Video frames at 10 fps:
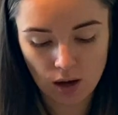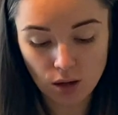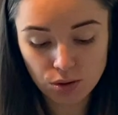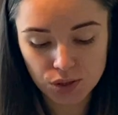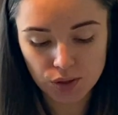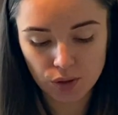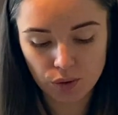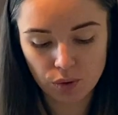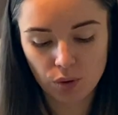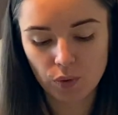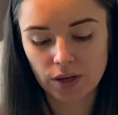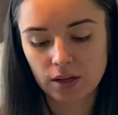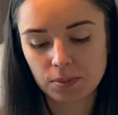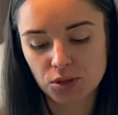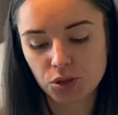Also, when it
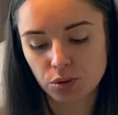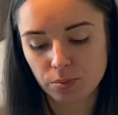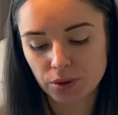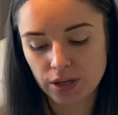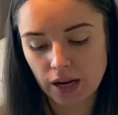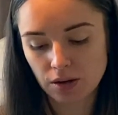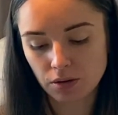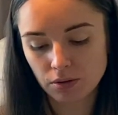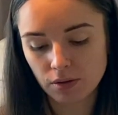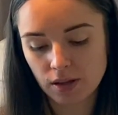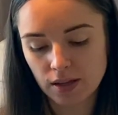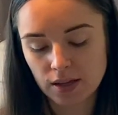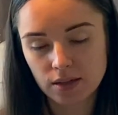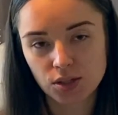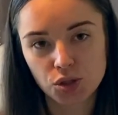comes to a prenatal,
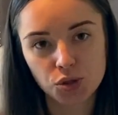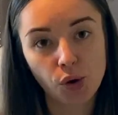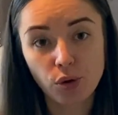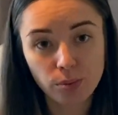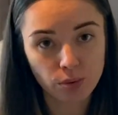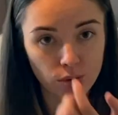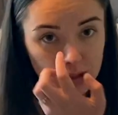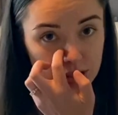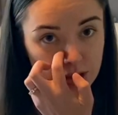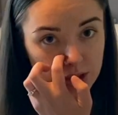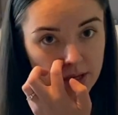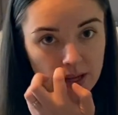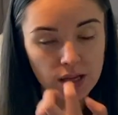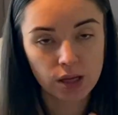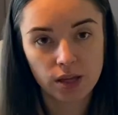it is so important
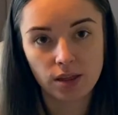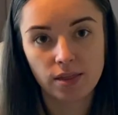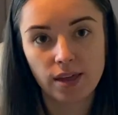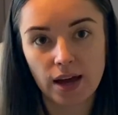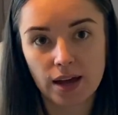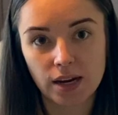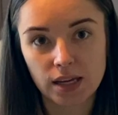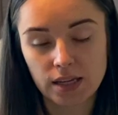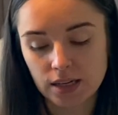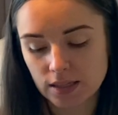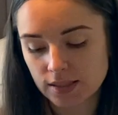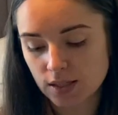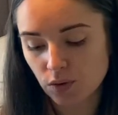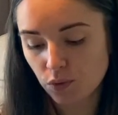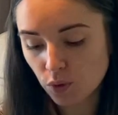that it
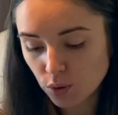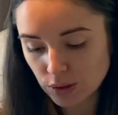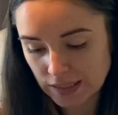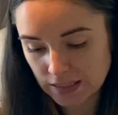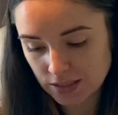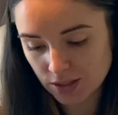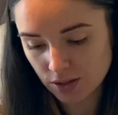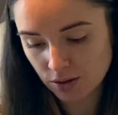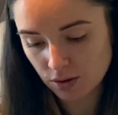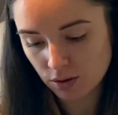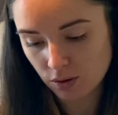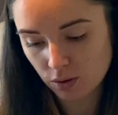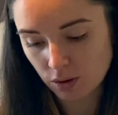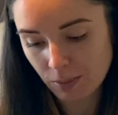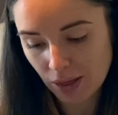is folate
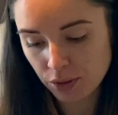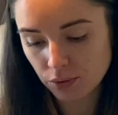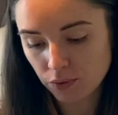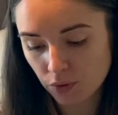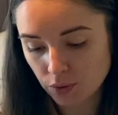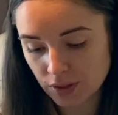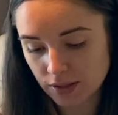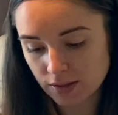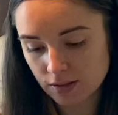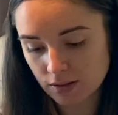or methylfolate,